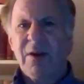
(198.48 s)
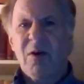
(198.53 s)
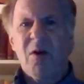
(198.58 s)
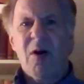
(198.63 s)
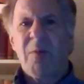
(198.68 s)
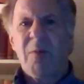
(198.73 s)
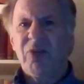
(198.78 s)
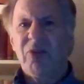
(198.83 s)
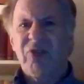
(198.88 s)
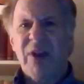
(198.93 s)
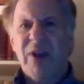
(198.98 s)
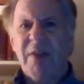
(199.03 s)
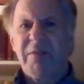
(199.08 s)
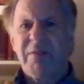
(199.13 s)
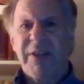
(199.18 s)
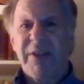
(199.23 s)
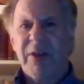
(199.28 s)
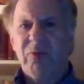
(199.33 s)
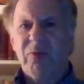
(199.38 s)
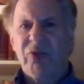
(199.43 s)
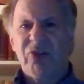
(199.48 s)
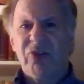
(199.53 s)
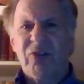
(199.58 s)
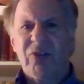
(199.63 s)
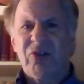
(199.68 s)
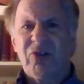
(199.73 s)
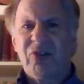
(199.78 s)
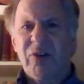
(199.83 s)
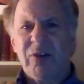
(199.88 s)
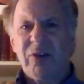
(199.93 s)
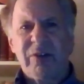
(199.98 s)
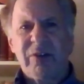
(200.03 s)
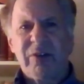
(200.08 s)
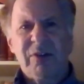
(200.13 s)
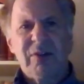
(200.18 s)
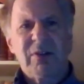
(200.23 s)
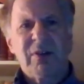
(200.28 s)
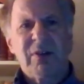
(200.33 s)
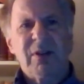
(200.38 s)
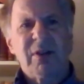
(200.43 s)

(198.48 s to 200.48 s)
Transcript: almost everything was considered